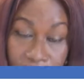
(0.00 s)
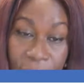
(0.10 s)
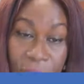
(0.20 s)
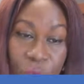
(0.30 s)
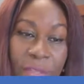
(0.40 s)

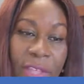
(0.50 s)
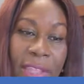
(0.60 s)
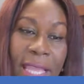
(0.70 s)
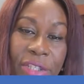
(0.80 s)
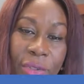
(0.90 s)
because when they
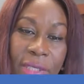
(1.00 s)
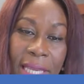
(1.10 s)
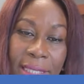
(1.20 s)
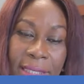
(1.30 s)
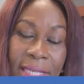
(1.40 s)

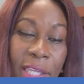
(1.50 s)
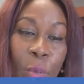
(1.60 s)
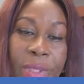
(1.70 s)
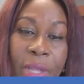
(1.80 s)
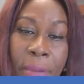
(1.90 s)
naturalize, then it
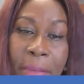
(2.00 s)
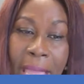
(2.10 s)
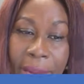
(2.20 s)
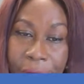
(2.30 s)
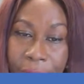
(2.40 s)
would not
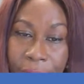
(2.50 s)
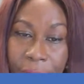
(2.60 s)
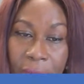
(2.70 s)
matter